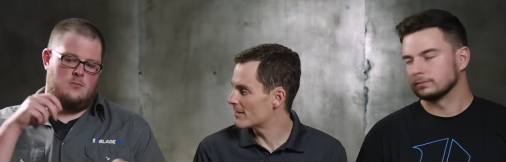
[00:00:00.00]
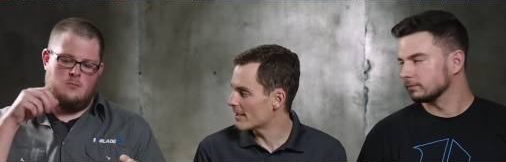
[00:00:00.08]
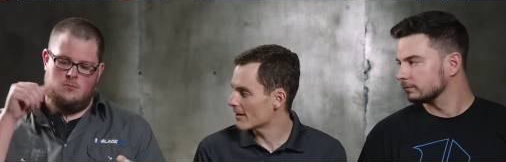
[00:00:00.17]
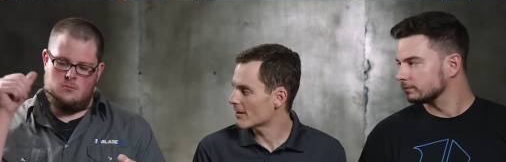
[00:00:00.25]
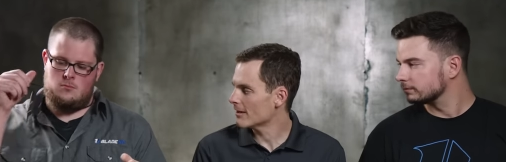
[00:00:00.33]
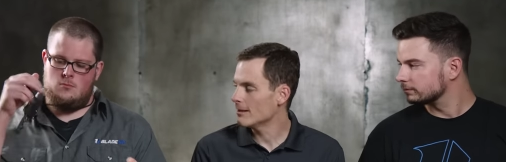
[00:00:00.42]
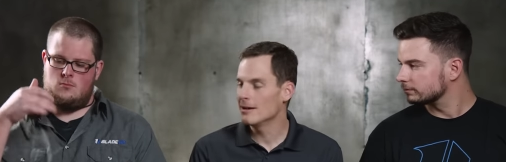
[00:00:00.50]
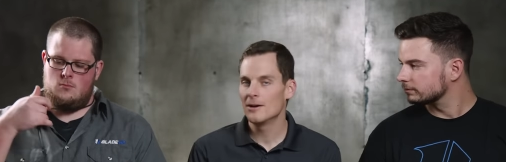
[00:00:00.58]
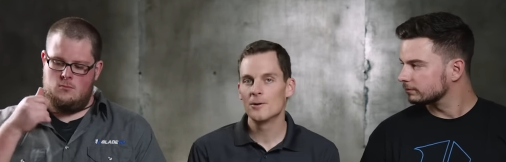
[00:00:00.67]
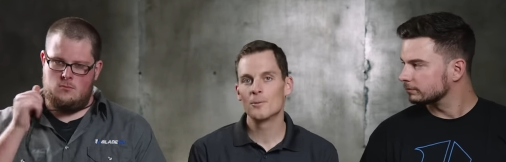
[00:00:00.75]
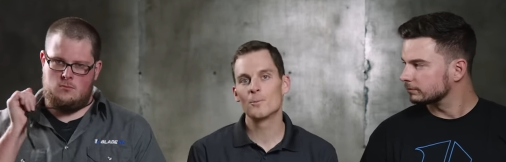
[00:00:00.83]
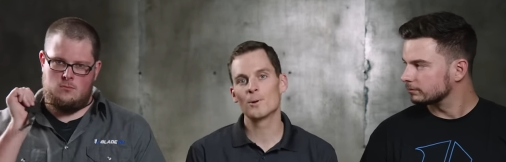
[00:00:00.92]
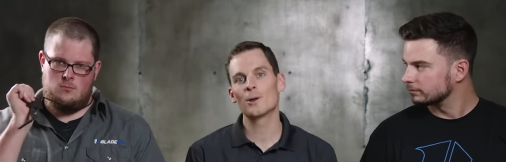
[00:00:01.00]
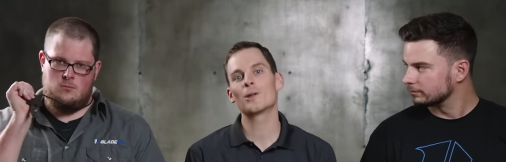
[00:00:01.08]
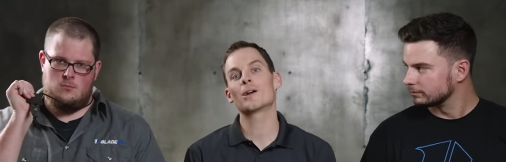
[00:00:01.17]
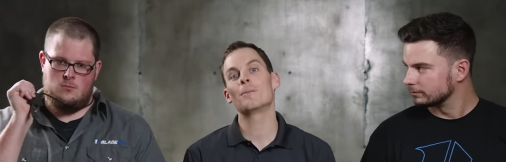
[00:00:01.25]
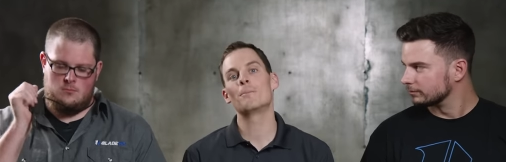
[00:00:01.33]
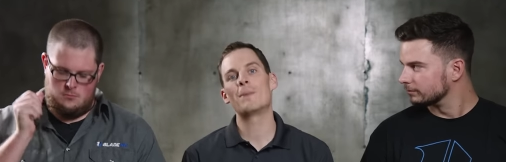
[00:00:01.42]
Speaker 1: there.
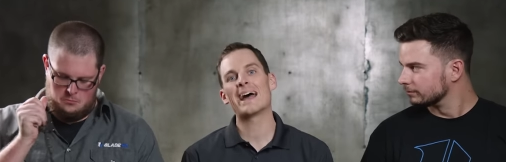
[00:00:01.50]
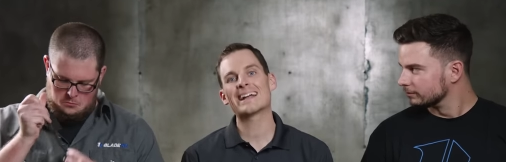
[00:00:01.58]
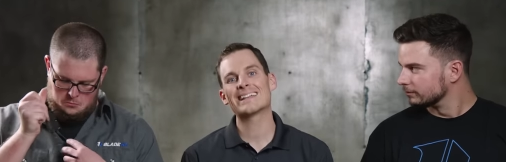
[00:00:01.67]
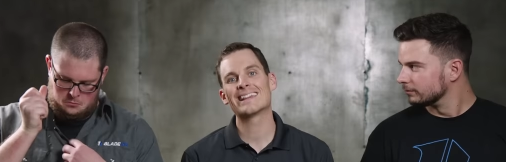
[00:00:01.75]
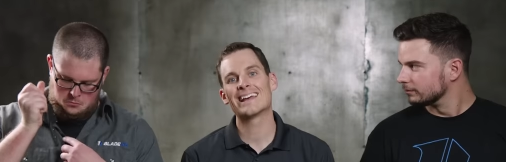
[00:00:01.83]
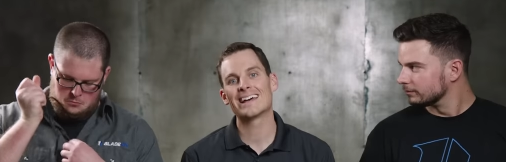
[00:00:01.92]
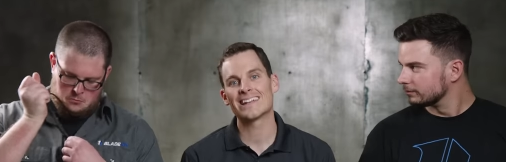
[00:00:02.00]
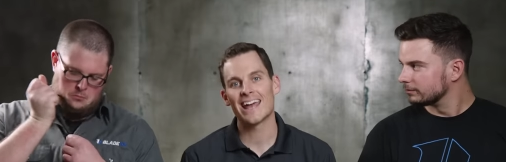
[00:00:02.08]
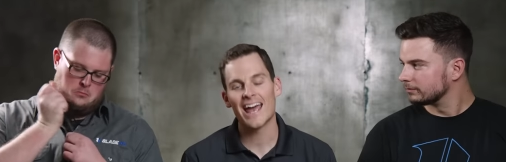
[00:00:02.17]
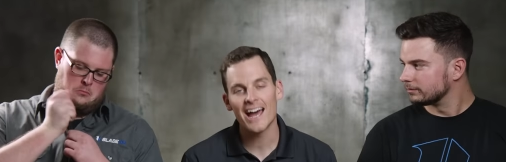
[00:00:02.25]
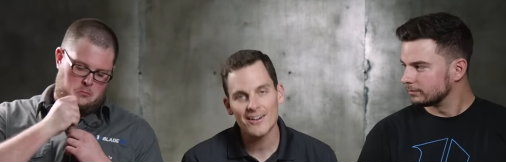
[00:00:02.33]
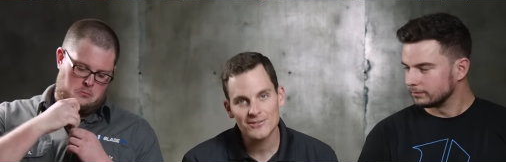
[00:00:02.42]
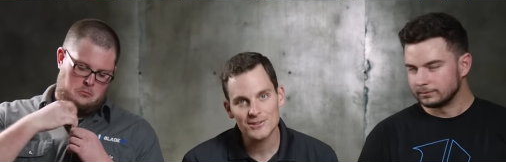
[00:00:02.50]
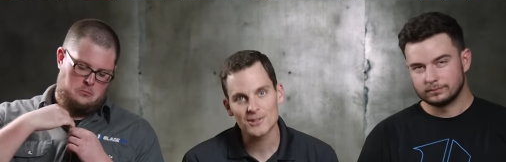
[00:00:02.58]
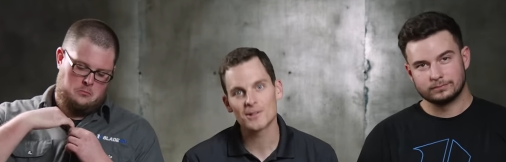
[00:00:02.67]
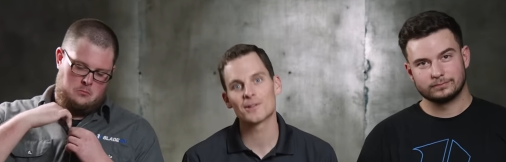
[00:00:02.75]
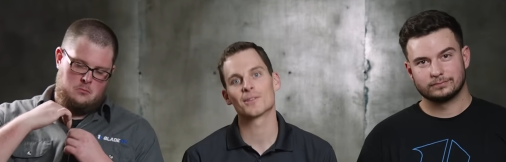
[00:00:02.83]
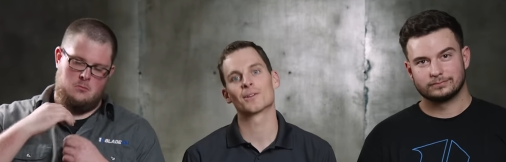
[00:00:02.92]
We'll come back to that
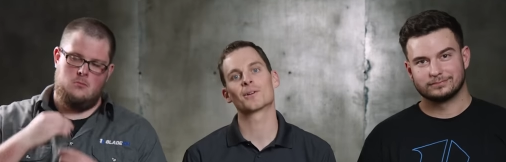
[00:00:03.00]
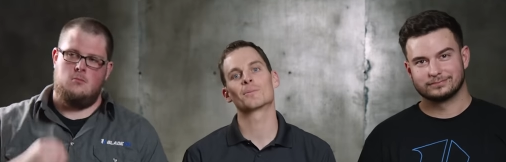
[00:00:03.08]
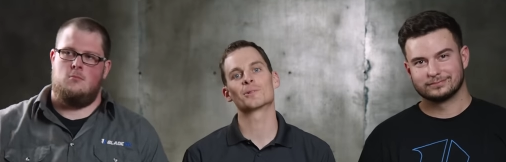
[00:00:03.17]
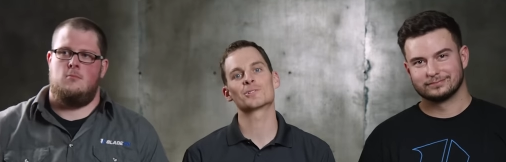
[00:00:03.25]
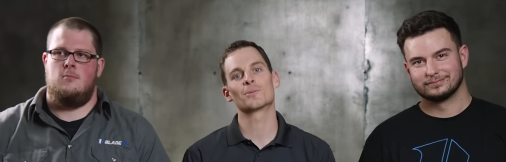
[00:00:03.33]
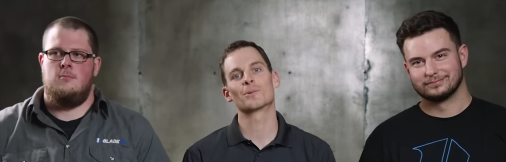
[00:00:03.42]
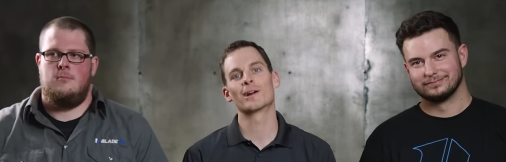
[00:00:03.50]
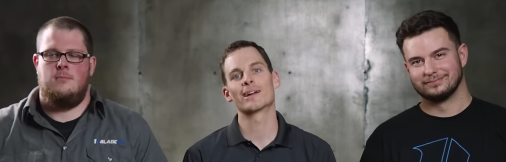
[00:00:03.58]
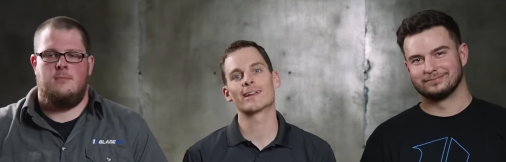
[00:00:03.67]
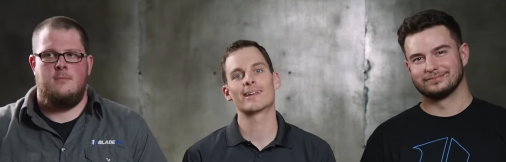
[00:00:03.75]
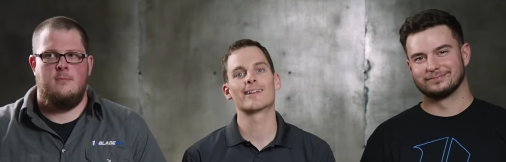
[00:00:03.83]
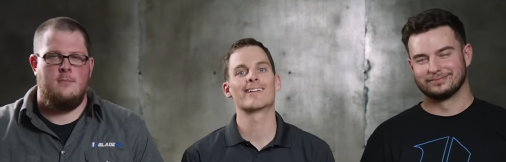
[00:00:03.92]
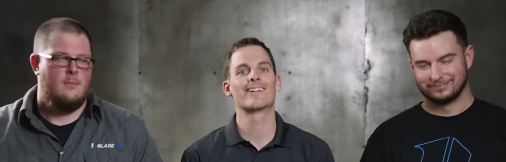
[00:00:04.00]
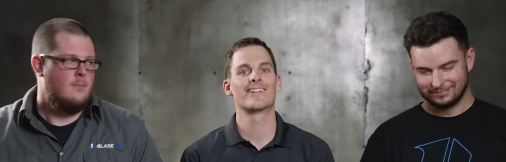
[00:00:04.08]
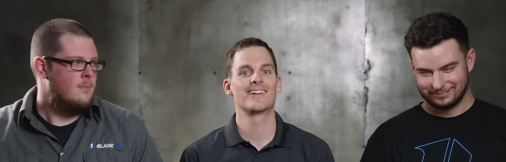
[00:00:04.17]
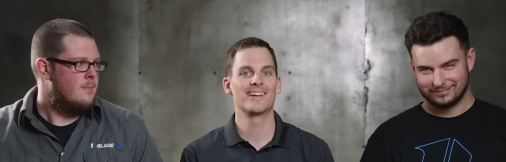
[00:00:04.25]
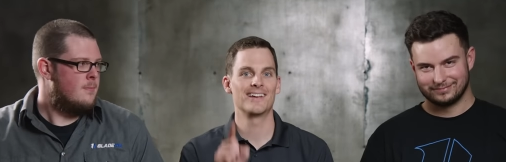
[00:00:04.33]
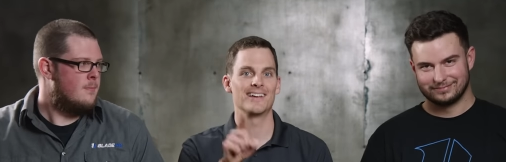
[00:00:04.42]
after the commercial break.
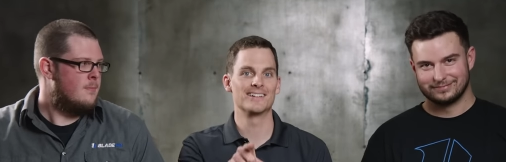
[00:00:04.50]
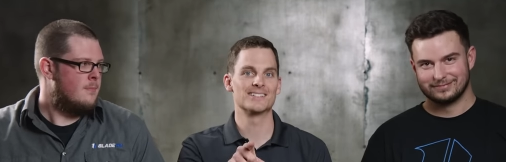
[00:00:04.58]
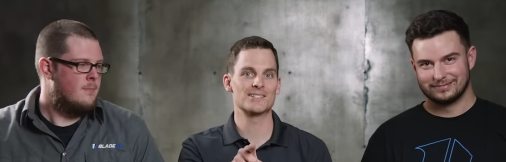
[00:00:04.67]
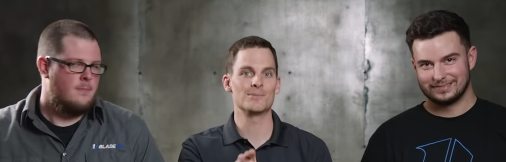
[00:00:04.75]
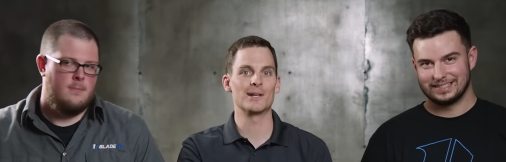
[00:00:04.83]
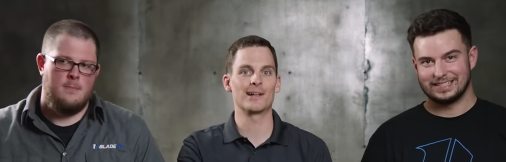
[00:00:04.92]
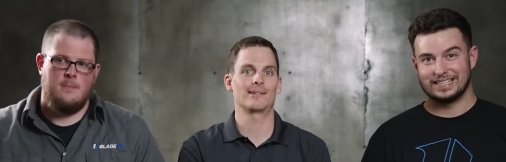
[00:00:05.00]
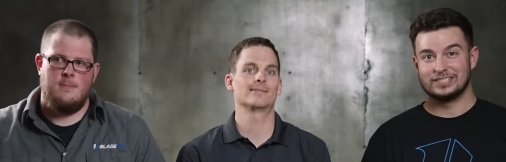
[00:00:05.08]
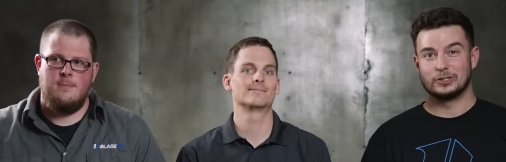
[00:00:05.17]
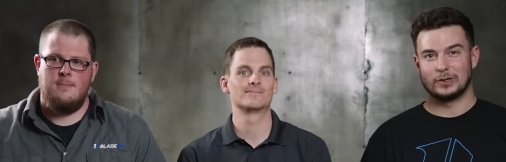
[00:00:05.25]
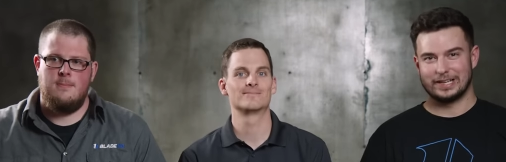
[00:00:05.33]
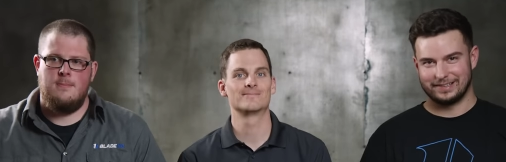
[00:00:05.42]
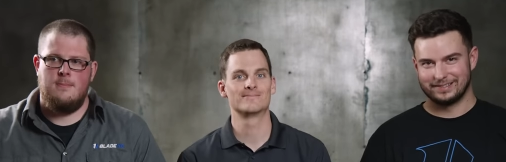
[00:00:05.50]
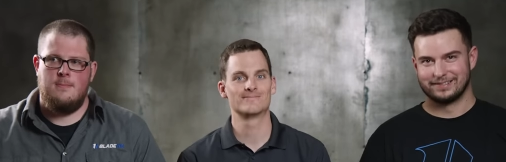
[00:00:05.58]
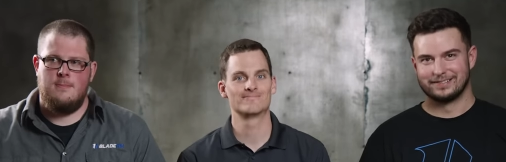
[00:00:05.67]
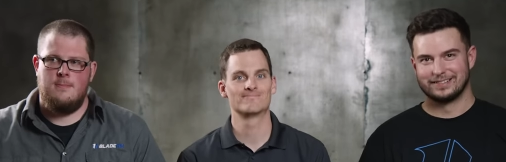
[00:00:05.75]
In just a minute. Enjoy.